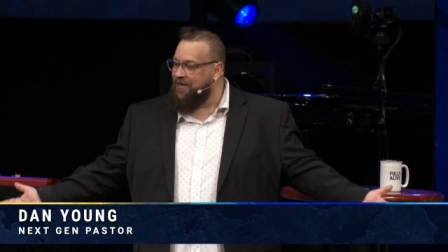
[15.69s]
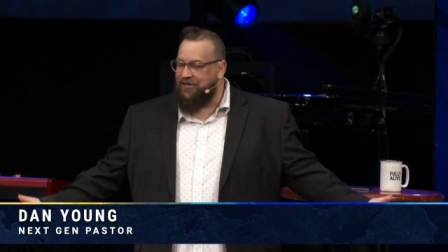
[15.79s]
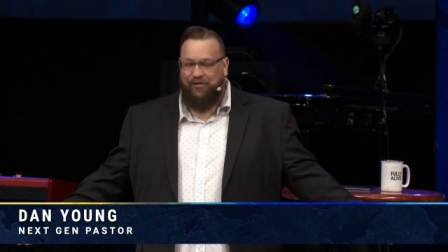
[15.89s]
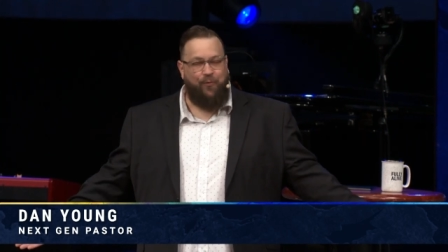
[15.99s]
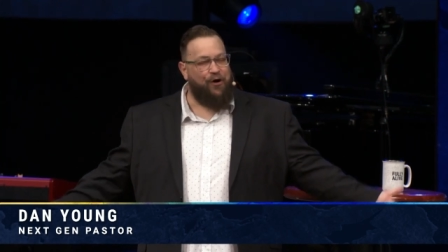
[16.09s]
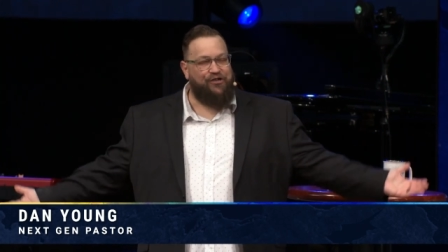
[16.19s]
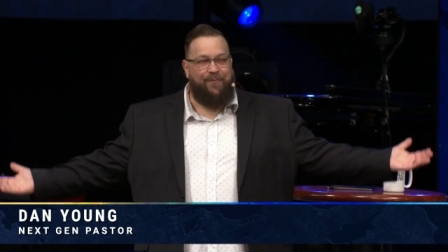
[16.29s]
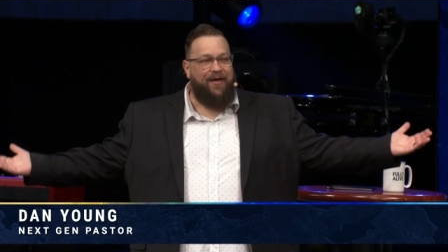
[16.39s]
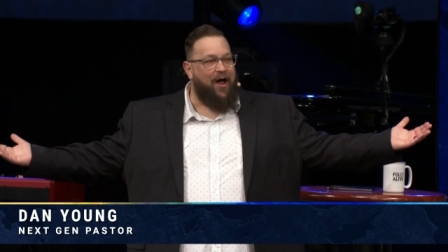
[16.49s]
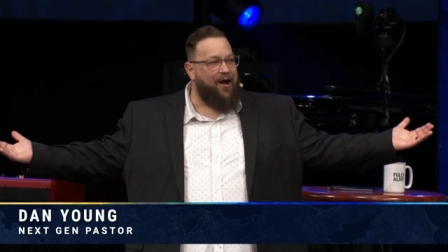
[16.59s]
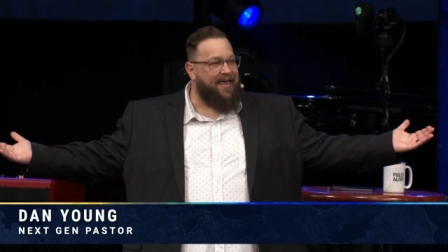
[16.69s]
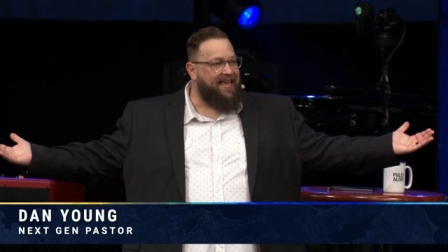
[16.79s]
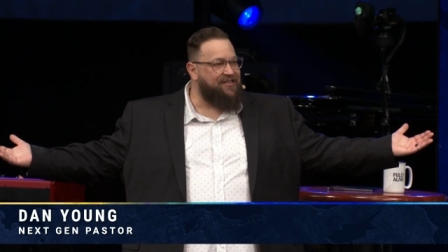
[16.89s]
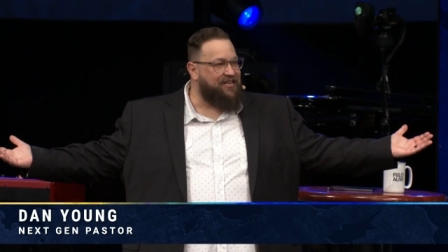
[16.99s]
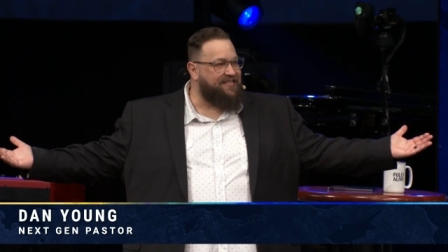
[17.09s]
just worshiping our
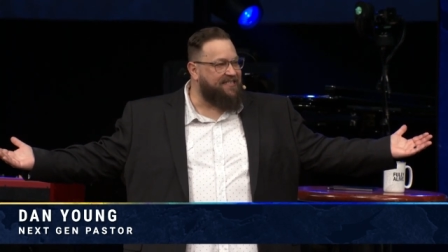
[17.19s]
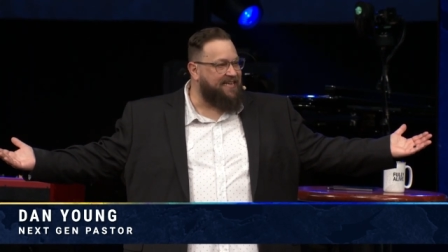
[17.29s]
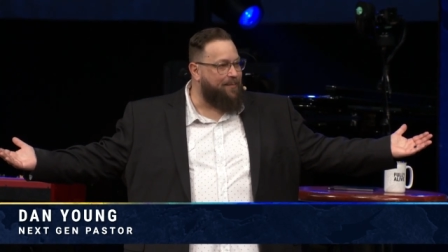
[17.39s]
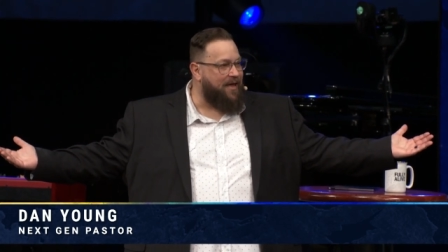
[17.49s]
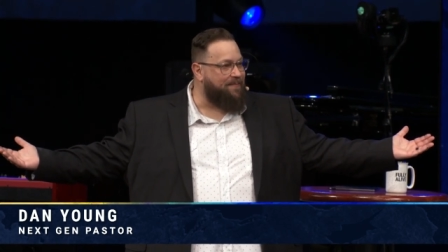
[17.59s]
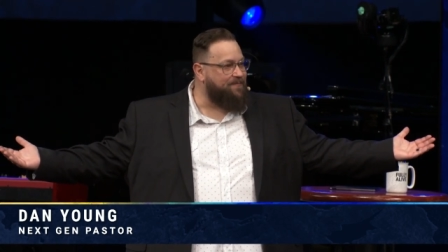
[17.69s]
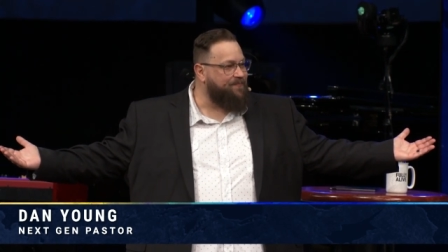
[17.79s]
King Jesus. Amen.